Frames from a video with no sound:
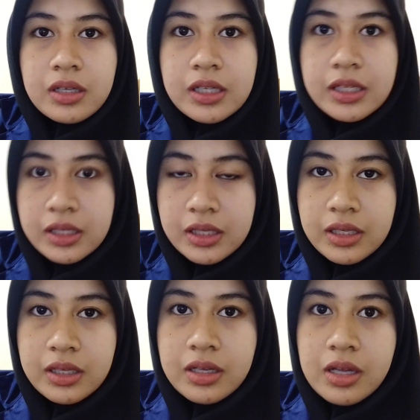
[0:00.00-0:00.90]

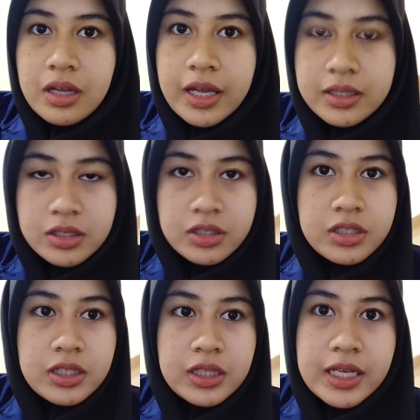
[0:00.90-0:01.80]
He
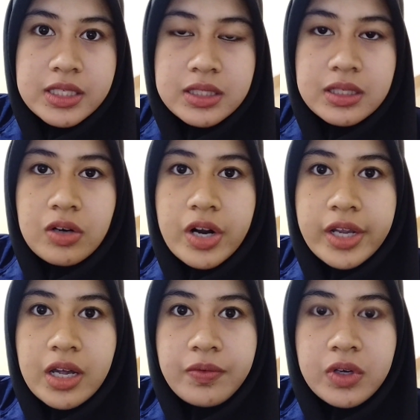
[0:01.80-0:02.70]
entered the class
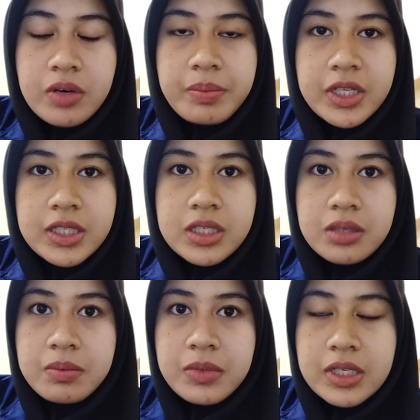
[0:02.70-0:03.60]
right after
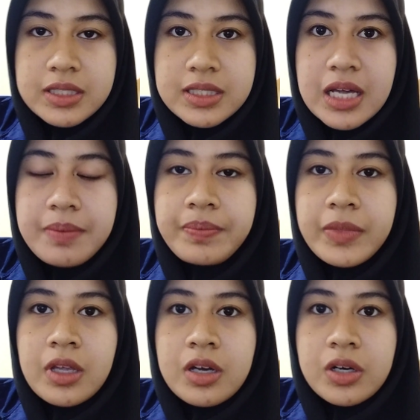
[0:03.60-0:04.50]
midterm
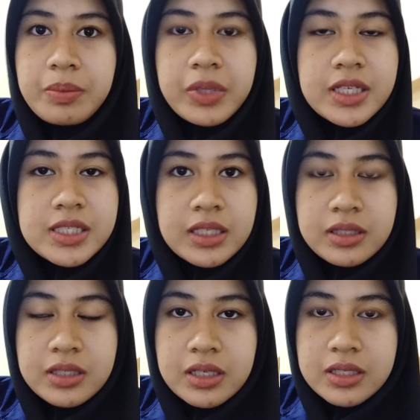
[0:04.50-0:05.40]
exam, replacing